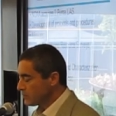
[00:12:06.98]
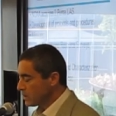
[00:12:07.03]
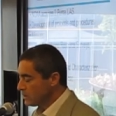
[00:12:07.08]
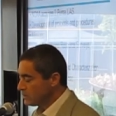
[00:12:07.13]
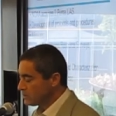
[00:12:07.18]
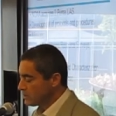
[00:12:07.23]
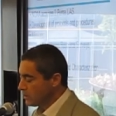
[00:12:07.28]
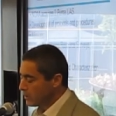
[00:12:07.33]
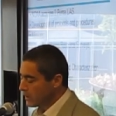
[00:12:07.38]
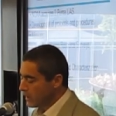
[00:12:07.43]

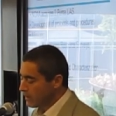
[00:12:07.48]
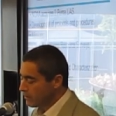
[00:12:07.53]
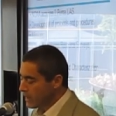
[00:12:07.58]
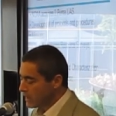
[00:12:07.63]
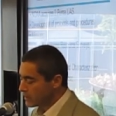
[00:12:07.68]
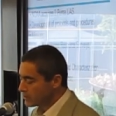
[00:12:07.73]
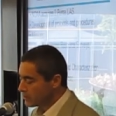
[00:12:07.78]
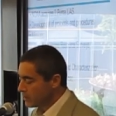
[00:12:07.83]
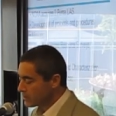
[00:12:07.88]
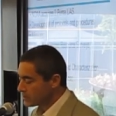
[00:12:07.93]
So again,
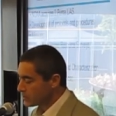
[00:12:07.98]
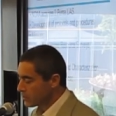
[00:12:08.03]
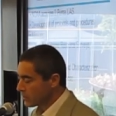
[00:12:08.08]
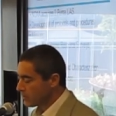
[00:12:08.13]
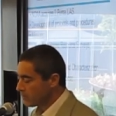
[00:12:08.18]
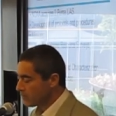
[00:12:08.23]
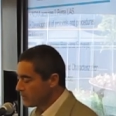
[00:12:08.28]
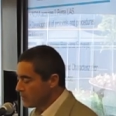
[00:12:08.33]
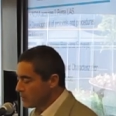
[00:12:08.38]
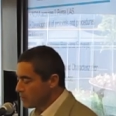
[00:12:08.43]
back to our sort
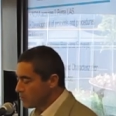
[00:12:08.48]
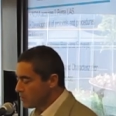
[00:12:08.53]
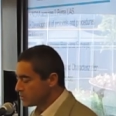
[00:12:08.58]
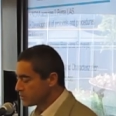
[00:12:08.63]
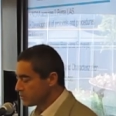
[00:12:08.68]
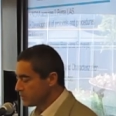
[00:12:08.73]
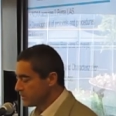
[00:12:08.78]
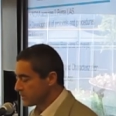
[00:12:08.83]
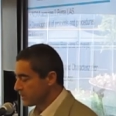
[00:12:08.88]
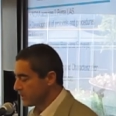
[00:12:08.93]
of
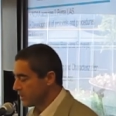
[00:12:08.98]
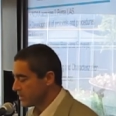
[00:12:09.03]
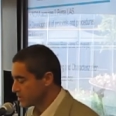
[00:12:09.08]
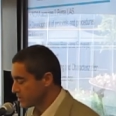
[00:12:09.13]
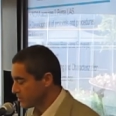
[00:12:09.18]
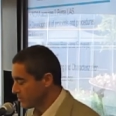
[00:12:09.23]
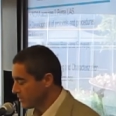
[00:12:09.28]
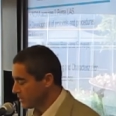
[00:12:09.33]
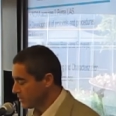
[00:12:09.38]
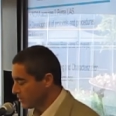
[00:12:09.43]
most recent
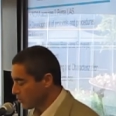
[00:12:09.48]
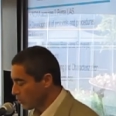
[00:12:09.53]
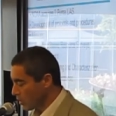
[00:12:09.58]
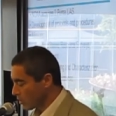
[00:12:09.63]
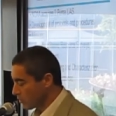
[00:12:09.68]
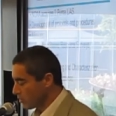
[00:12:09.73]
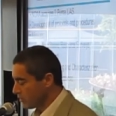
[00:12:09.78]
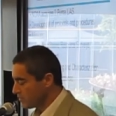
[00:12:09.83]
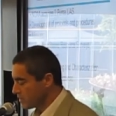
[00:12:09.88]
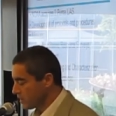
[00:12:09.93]
history, the
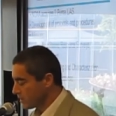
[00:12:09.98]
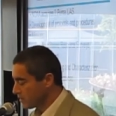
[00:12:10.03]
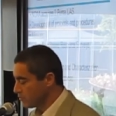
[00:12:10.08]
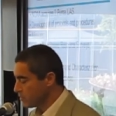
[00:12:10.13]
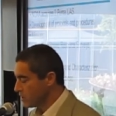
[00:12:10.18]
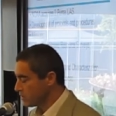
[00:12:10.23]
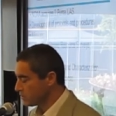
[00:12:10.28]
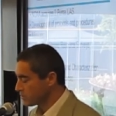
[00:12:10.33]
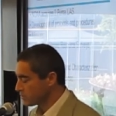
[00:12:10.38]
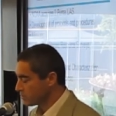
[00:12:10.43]
work we've done the
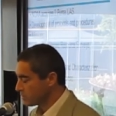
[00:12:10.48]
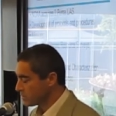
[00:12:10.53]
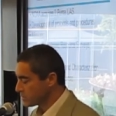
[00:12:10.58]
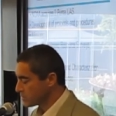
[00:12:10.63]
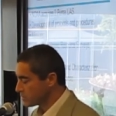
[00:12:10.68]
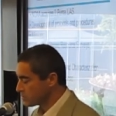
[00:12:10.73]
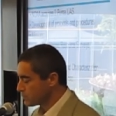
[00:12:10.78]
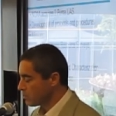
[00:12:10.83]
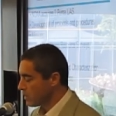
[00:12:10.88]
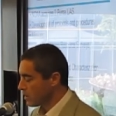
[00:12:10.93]
most with the
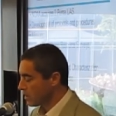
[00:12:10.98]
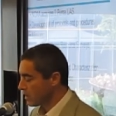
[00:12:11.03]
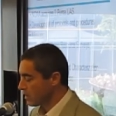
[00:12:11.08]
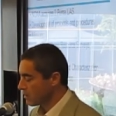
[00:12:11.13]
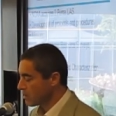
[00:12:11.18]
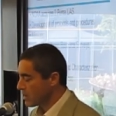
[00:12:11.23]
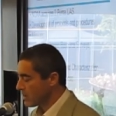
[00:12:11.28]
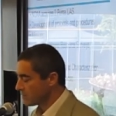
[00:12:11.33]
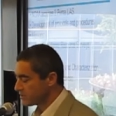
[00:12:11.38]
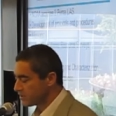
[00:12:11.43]
small
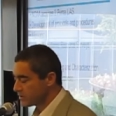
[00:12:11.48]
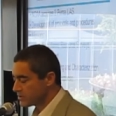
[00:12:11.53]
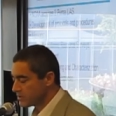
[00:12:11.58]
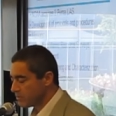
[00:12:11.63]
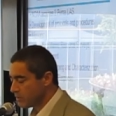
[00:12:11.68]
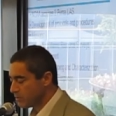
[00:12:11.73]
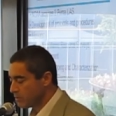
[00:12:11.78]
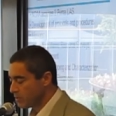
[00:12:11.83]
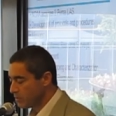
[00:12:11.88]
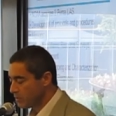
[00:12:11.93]
aircraft system,
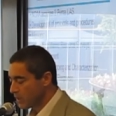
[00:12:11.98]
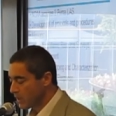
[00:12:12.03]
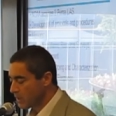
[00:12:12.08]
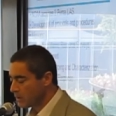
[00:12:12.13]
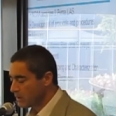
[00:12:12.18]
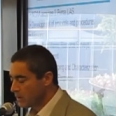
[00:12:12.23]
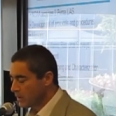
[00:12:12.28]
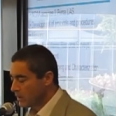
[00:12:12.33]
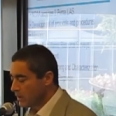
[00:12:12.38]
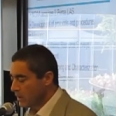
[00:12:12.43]
the
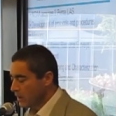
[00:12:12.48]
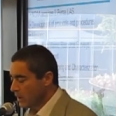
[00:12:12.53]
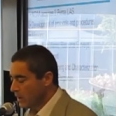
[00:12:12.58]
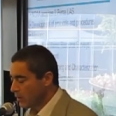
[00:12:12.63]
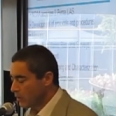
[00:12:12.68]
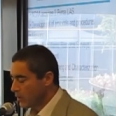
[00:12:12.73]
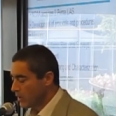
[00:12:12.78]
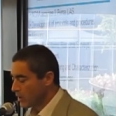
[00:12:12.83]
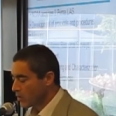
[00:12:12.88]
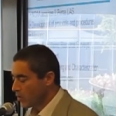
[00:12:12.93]
Puma.
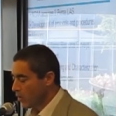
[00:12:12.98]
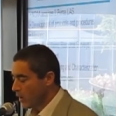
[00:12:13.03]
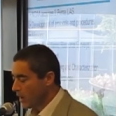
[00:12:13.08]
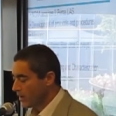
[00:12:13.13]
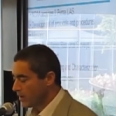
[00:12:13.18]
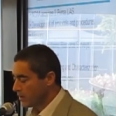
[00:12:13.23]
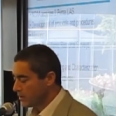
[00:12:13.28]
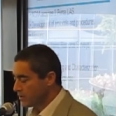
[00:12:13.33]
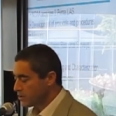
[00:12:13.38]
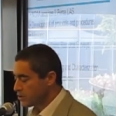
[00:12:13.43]
We
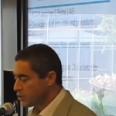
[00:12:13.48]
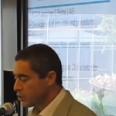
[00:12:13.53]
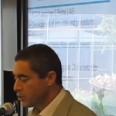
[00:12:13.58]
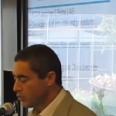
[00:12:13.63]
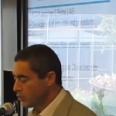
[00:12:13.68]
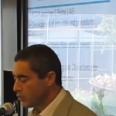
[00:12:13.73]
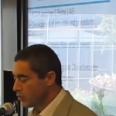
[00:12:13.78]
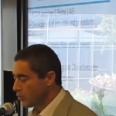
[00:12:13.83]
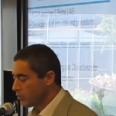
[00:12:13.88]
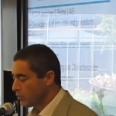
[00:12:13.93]
acquired
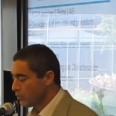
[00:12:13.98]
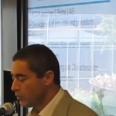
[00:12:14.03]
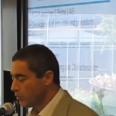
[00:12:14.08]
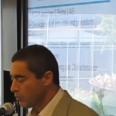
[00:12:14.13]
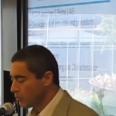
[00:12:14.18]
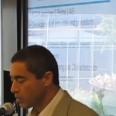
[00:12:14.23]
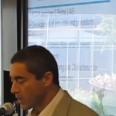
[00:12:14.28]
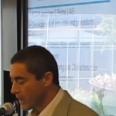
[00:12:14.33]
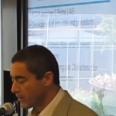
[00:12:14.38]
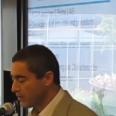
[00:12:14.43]
2
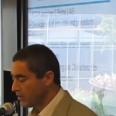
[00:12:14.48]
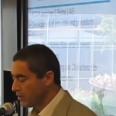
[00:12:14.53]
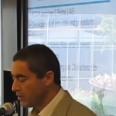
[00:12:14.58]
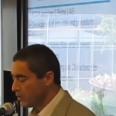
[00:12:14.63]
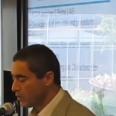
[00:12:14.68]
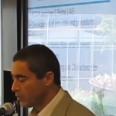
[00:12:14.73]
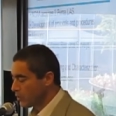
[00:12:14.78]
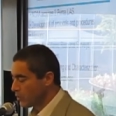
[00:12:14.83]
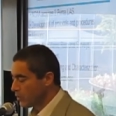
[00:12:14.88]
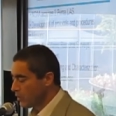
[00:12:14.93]
brand
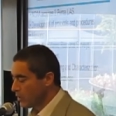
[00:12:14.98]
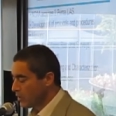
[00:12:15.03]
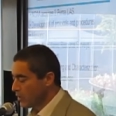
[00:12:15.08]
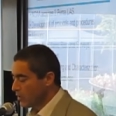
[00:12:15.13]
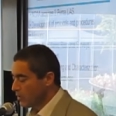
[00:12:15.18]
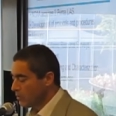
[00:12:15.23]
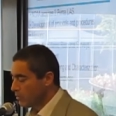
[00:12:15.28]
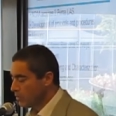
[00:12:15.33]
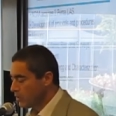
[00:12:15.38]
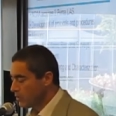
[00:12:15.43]
new
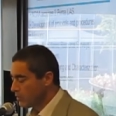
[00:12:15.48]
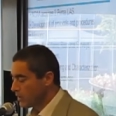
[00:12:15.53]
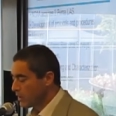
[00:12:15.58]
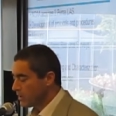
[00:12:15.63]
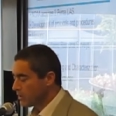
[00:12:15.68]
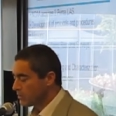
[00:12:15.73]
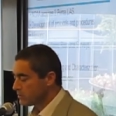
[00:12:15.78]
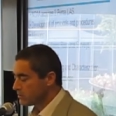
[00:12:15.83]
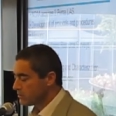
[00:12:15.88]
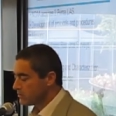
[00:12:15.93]

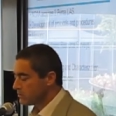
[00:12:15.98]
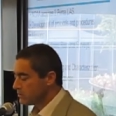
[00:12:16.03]
Puma